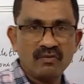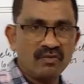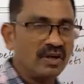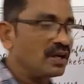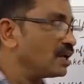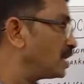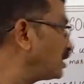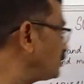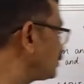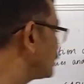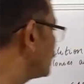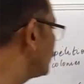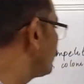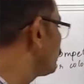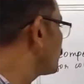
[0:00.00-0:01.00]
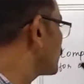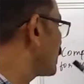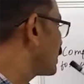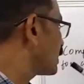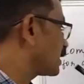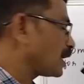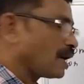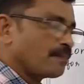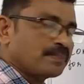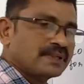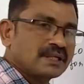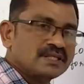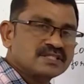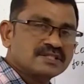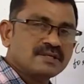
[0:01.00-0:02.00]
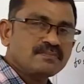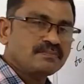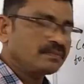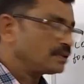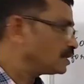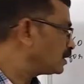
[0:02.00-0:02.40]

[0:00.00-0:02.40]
we learned capitalism,